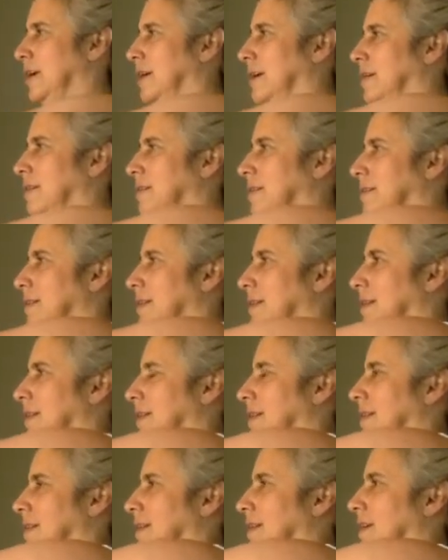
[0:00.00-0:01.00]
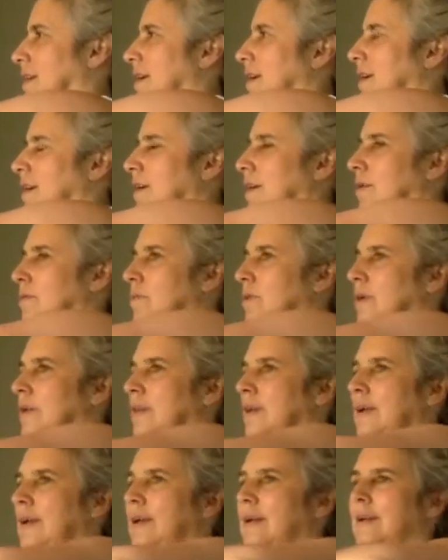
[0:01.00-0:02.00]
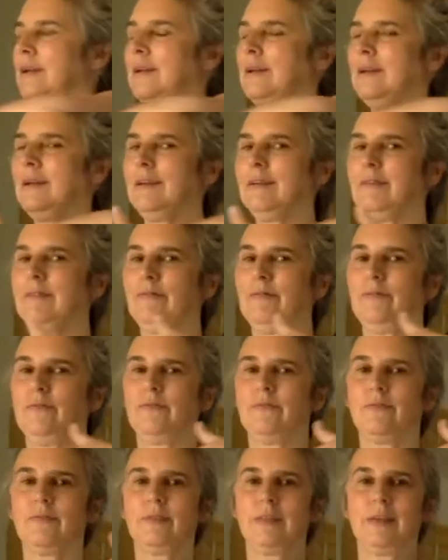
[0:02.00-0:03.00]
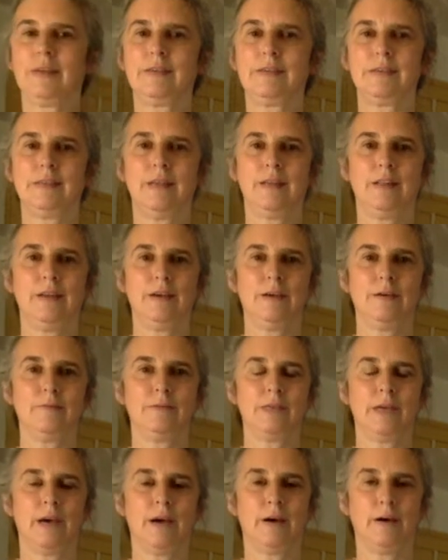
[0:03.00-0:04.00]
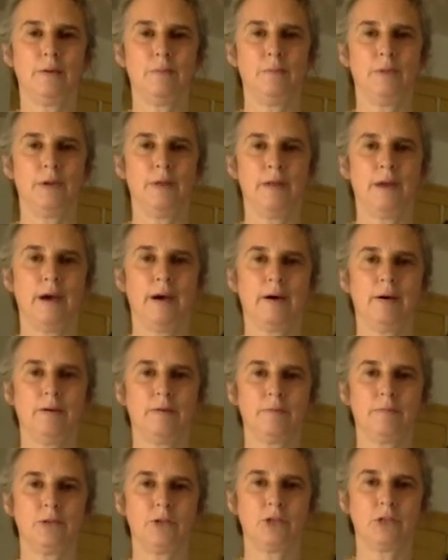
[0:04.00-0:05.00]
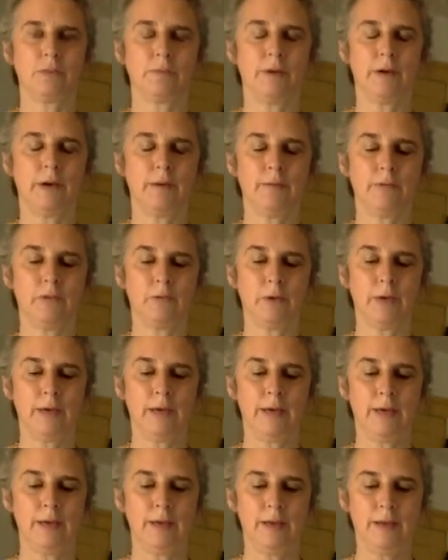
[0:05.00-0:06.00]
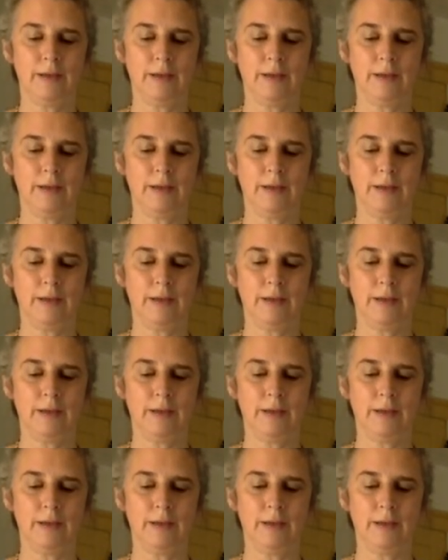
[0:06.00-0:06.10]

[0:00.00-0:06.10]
Out, breathing in, extend the arms out, breathe out, push the palms away,